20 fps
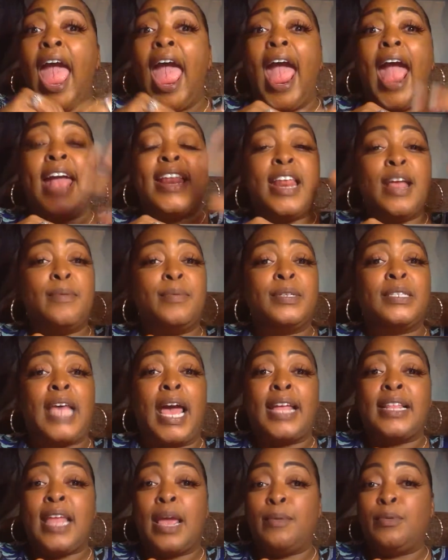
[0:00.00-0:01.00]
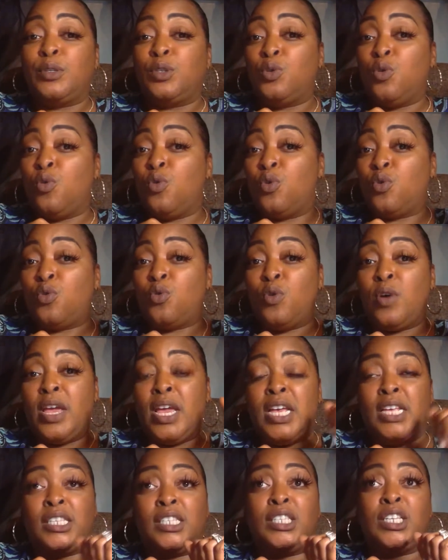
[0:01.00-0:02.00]
And it was like they was going on
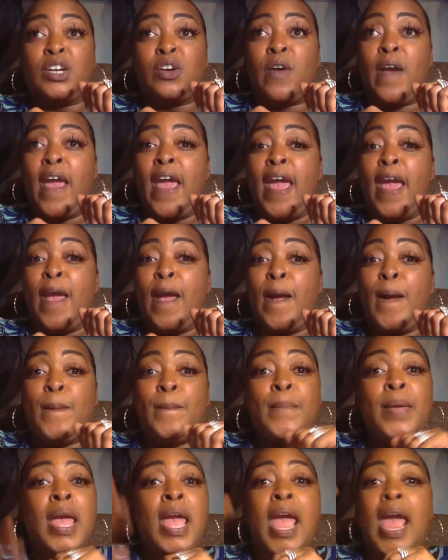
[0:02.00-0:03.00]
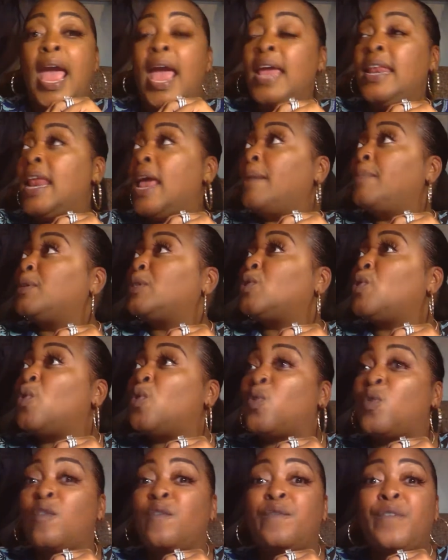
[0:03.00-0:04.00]
Instagram, and they was
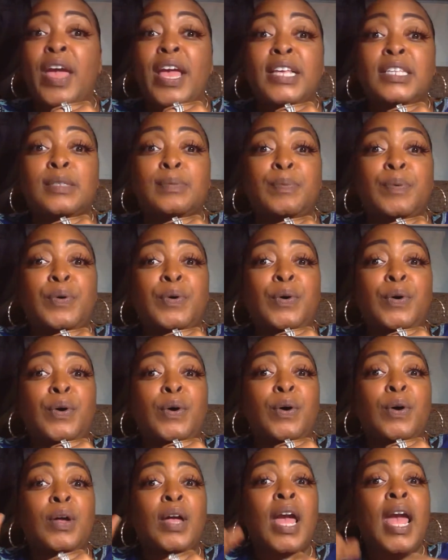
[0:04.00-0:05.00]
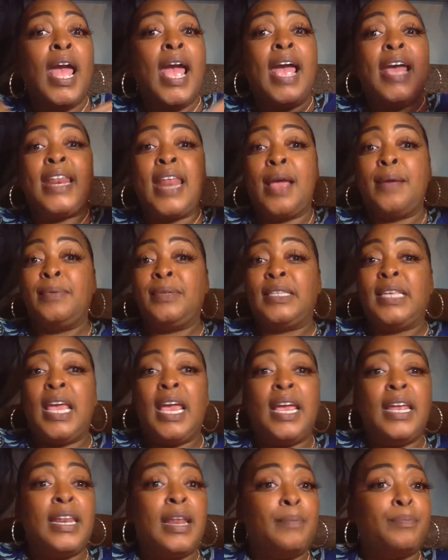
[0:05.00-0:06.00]
going on Facebook, and they was
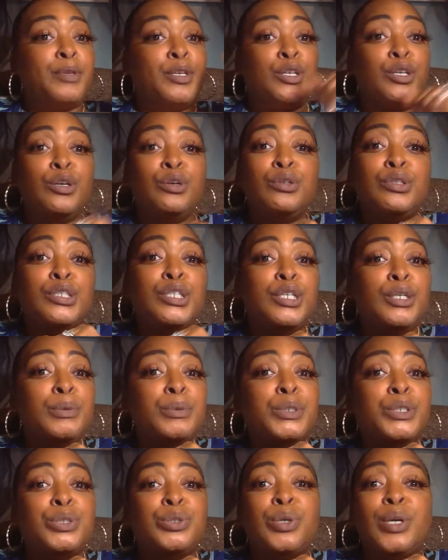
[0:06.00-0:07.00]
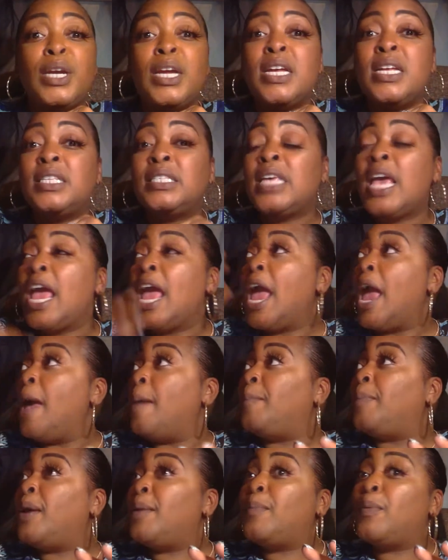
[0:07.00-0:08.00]
hitting up the YouTube streets,
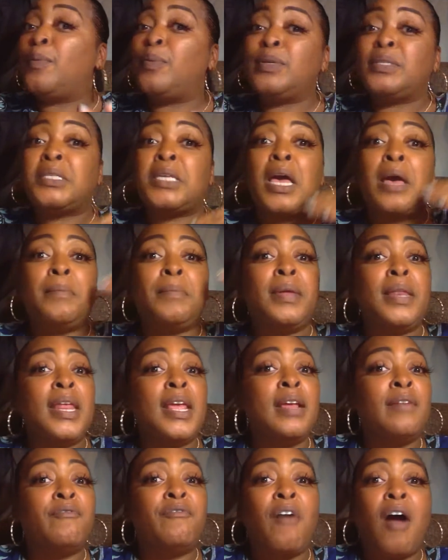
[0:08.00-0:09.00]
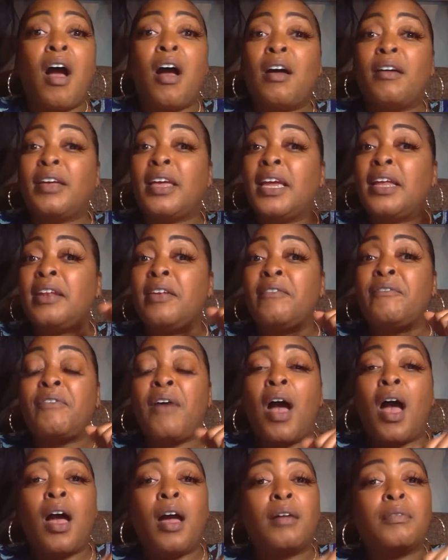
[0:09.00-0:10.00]
and people was coming involved, getting
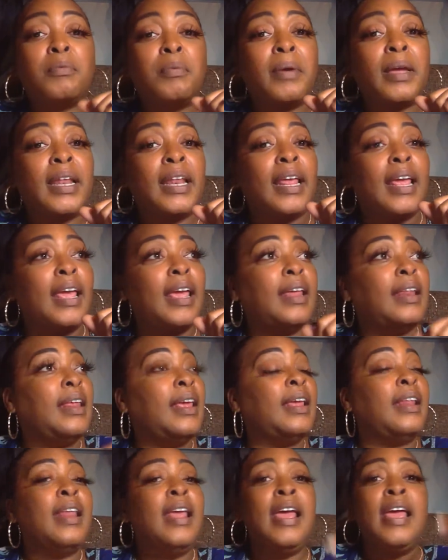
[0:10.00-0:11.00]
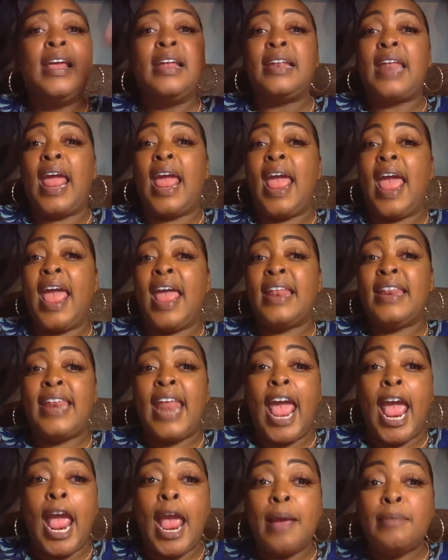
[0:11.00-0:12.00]
involved with it, and they had
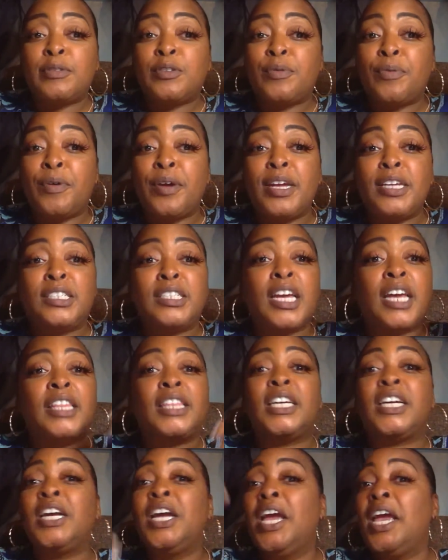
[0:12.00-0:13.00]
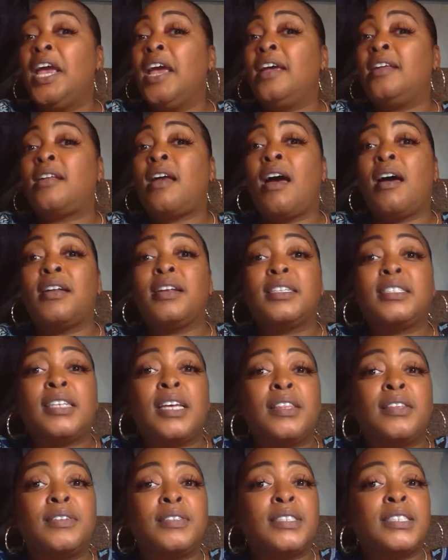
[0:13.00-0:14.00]
names for each other and all this
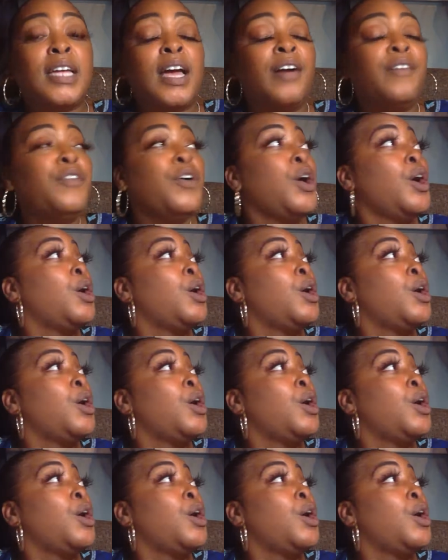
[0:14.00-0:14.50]
other stuff.